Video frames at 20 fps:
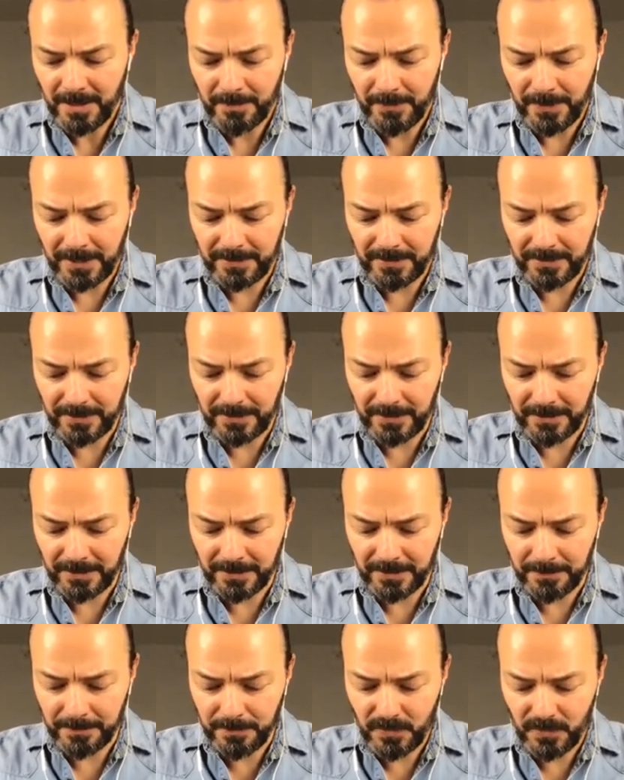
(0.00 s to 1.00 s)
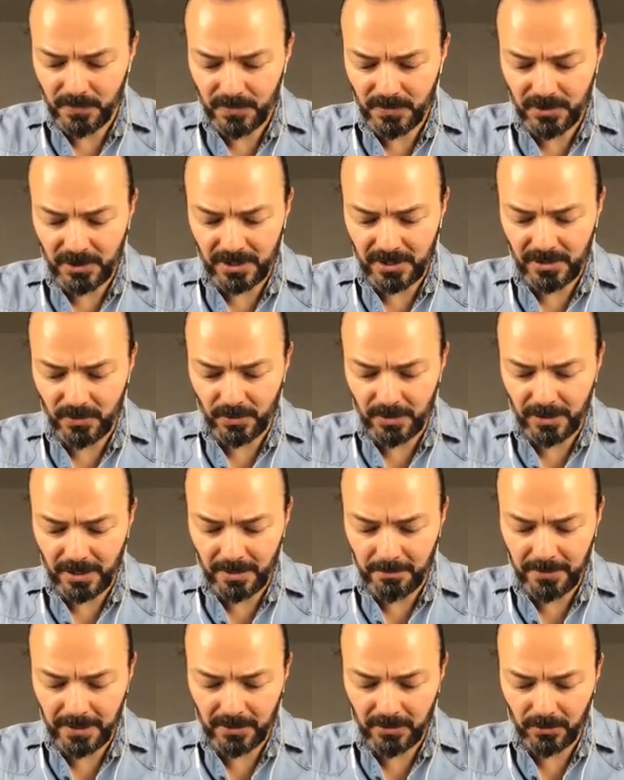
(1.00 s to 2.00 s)
But uh, just to
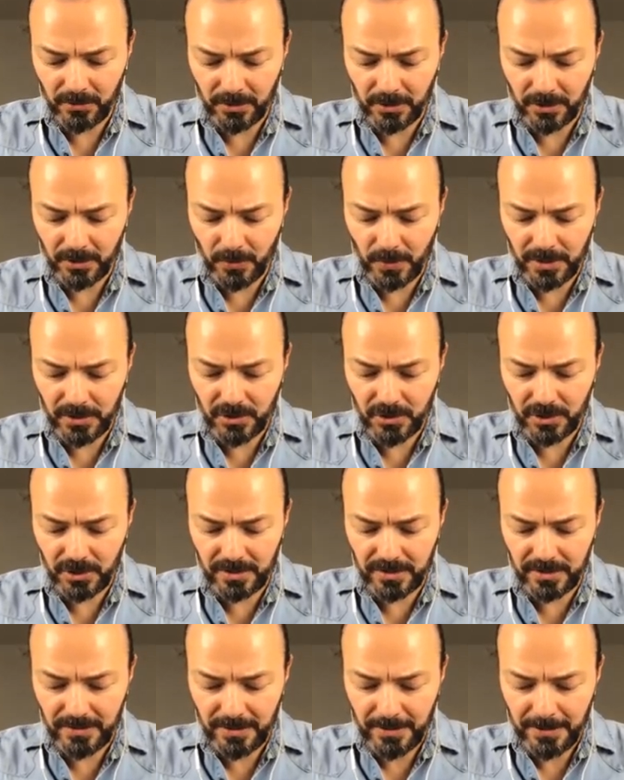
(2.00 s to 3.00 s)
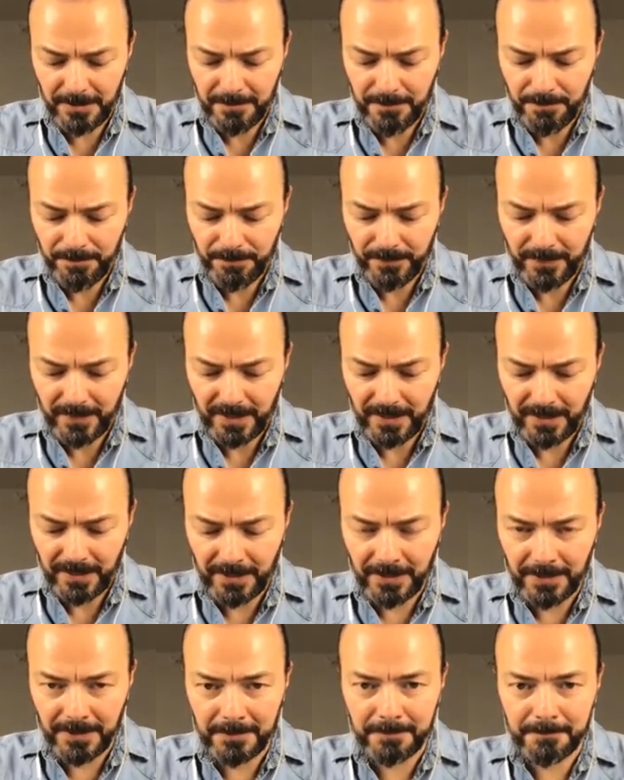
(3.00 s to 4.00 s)
come back to your questions,
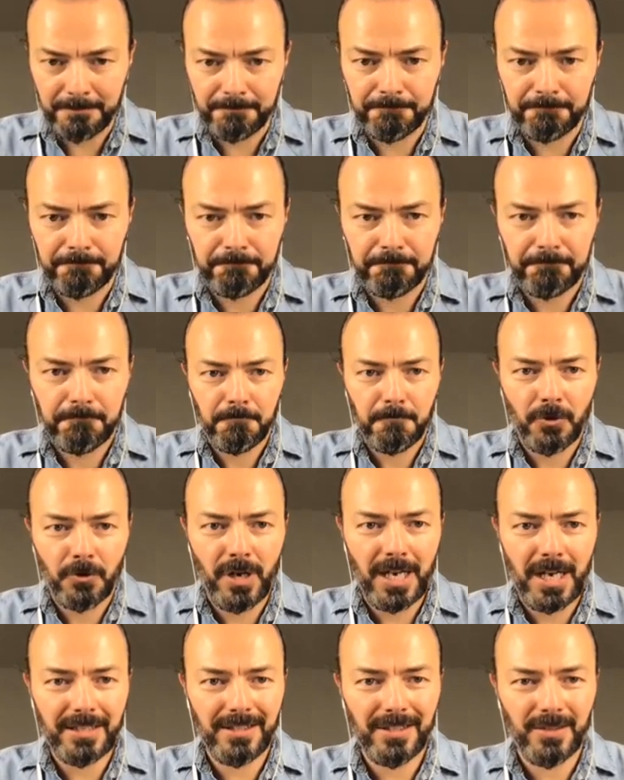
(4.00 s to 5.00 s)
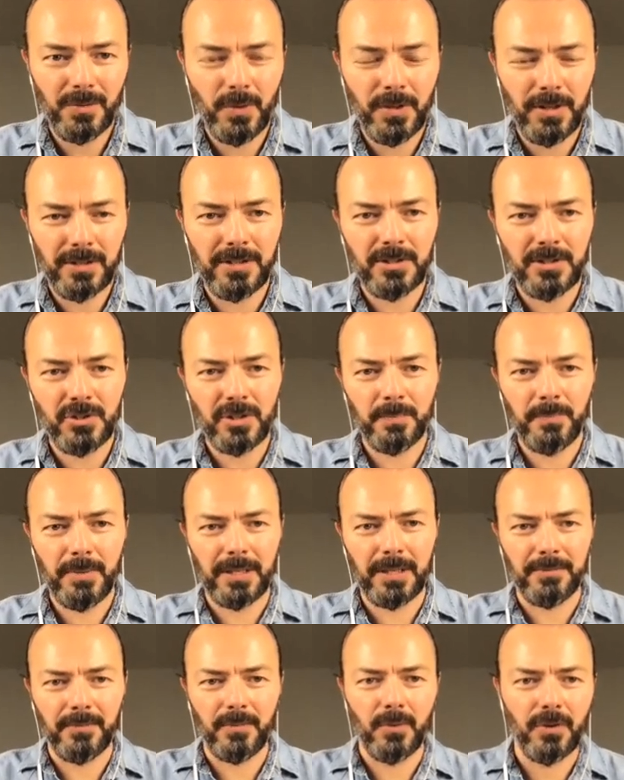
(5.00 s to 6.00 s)
um, writing with a digital
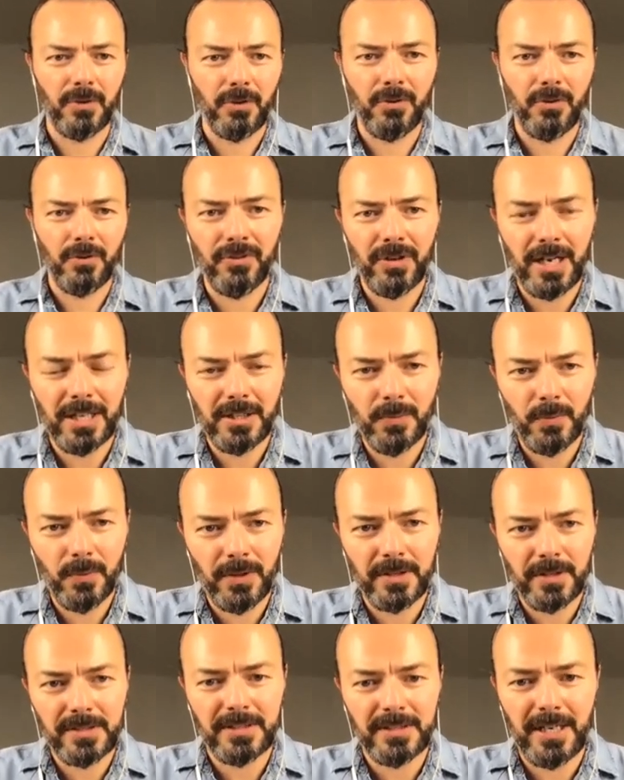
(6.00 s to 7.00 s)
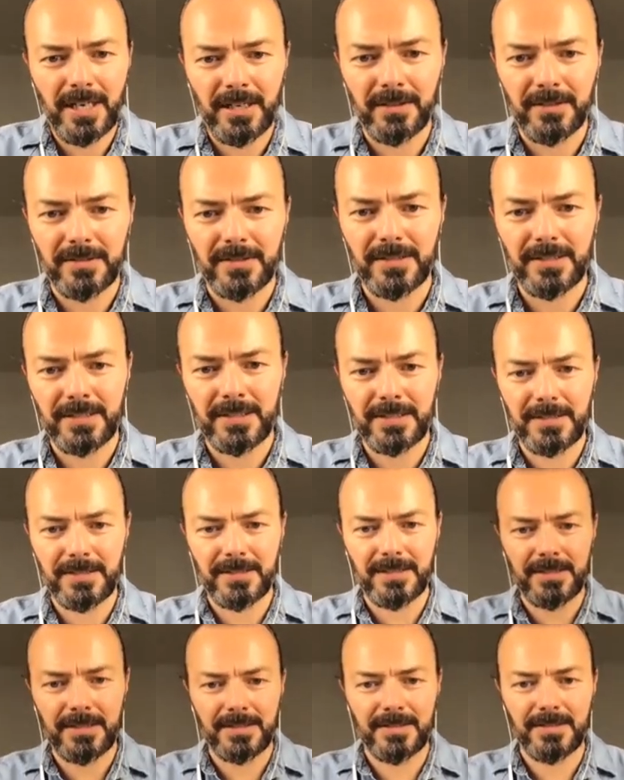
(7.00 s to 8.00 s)
pen or writing with a stylus is
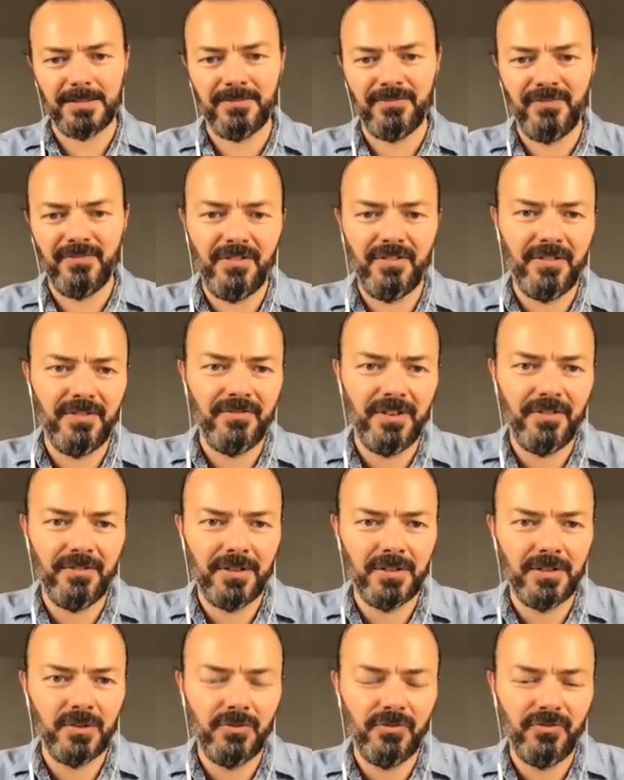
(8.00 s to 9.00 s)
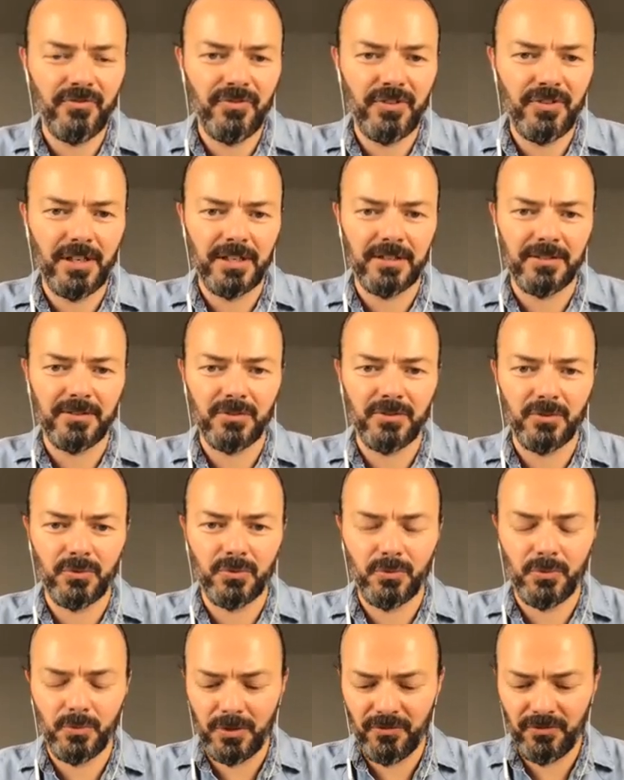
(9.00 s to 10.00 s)
is a very very new feeling to
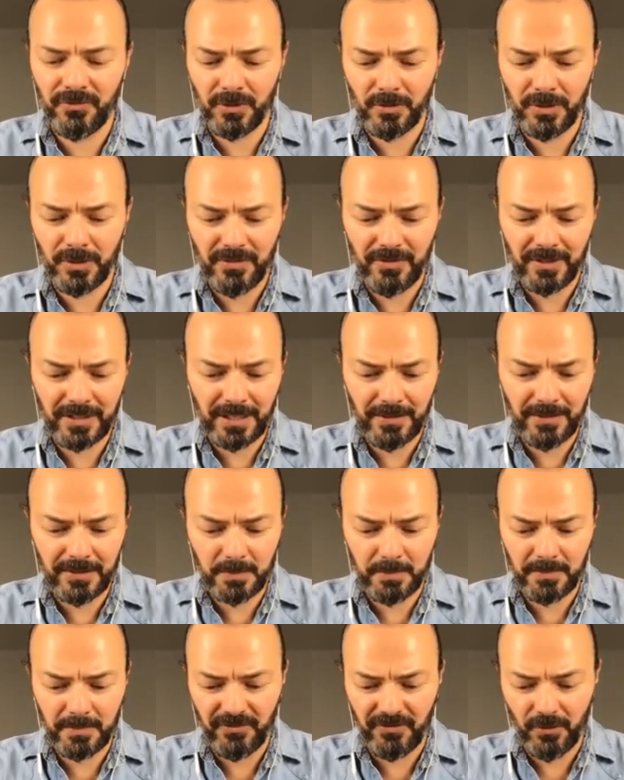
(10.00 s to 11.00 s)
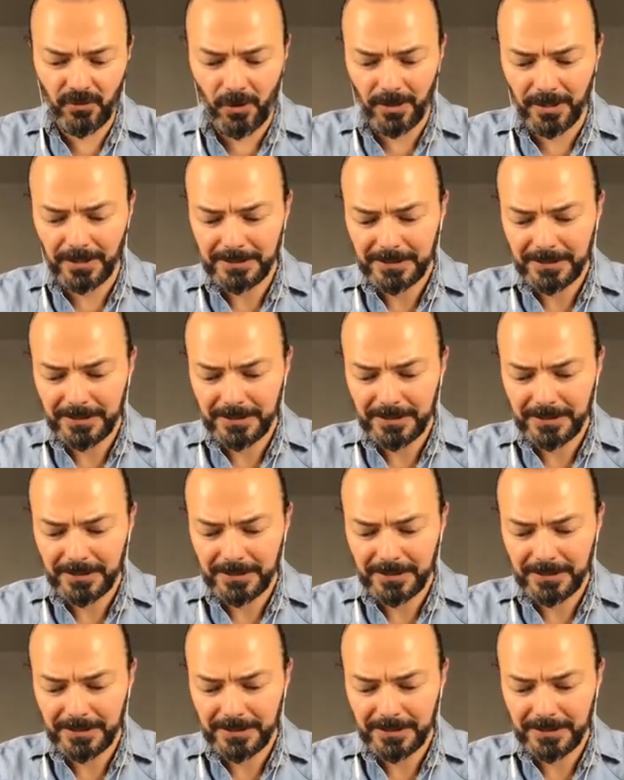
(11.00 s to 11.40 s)
if you've never done this before.